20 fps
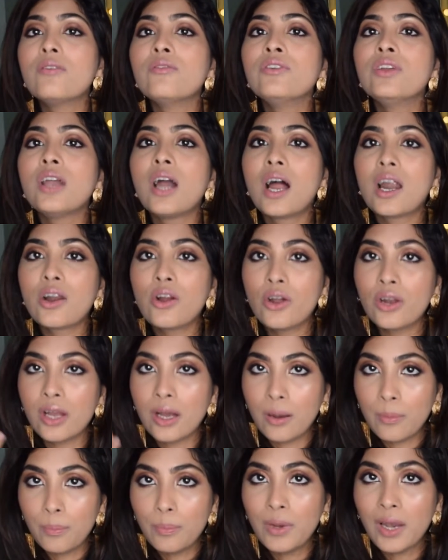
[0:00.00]
we are going
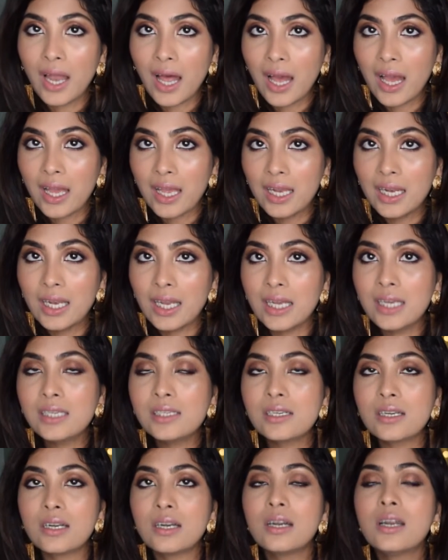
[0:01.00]
to apply
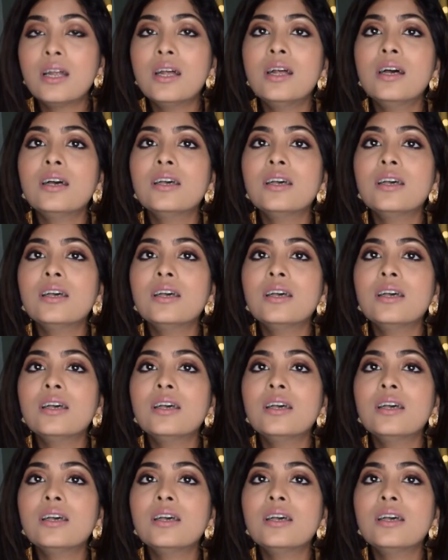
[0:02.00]
later